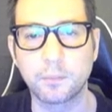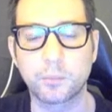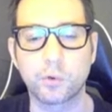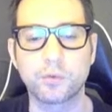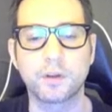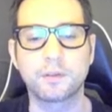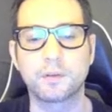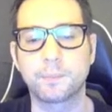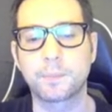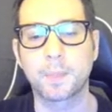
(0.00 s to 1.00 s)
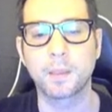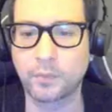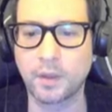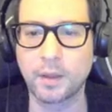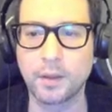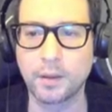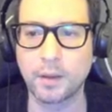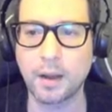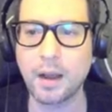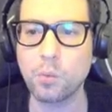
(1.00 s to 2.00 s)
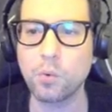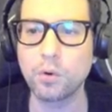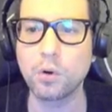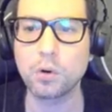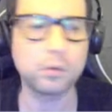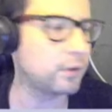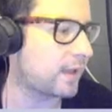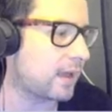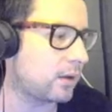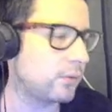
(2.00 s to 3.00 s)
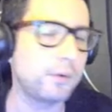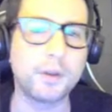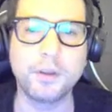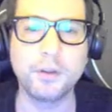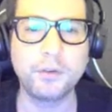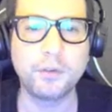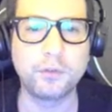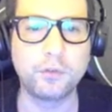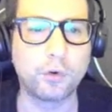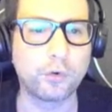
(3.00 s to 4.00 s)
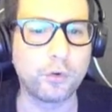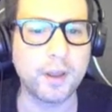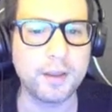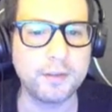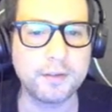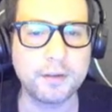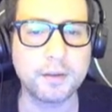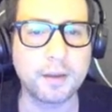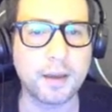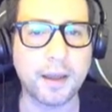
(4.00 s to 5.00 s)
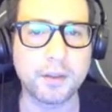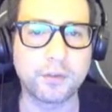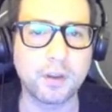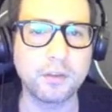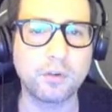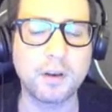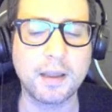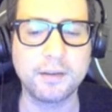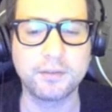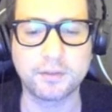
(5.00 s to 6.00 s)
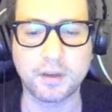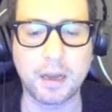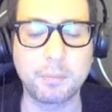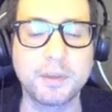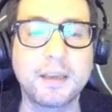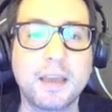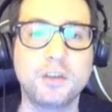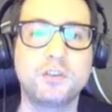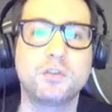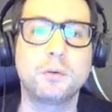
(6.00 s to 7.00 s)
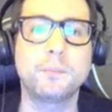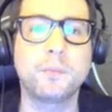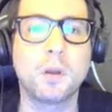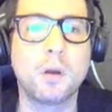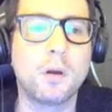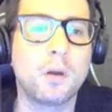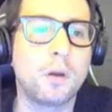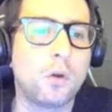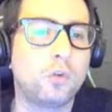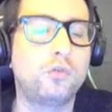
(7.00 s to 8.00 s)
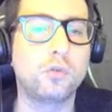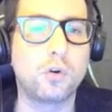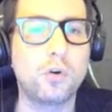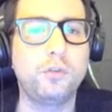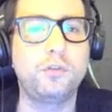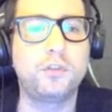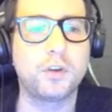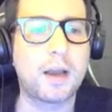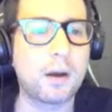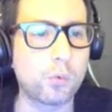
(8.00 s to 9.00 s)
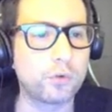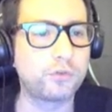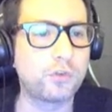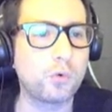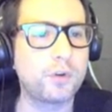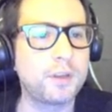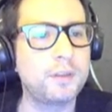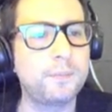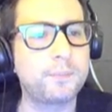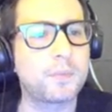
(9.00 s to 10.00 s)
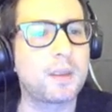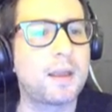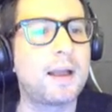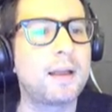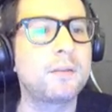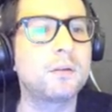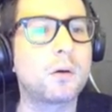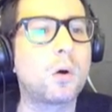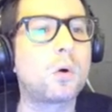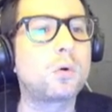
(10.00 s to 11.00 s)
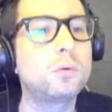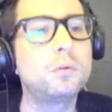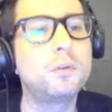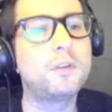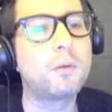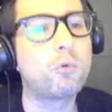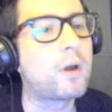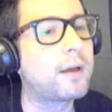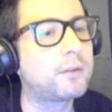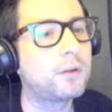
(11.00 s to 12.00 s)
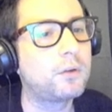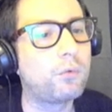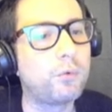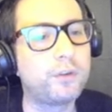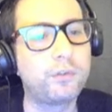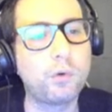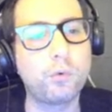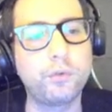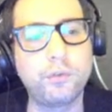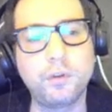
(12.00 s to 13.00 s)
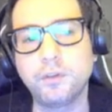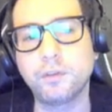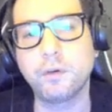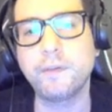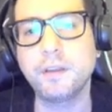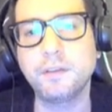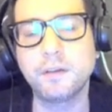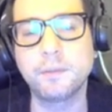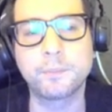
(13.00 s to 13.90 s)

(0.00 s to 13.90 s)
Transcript: project. Our goal now is to create a decentralized application to host our token and all the branded resources of it.